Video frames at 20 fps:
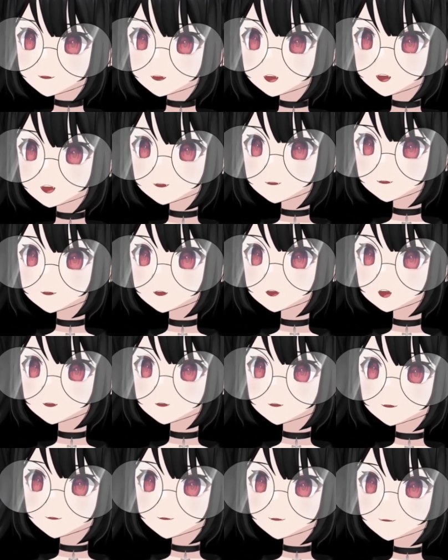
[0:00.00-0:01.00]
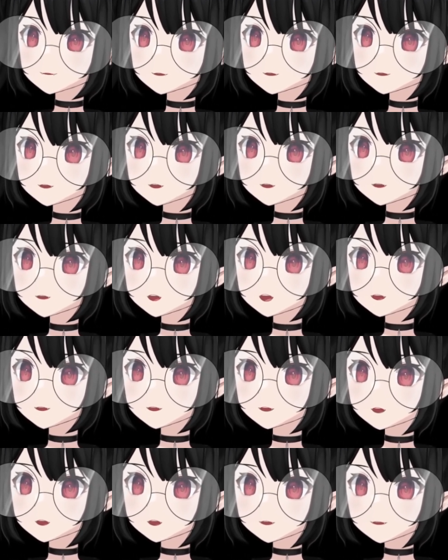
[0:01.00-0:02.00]
The clever thing to do,
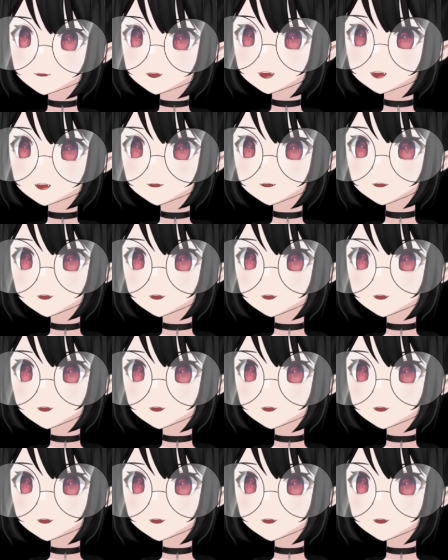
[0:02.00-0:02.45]
you'd think,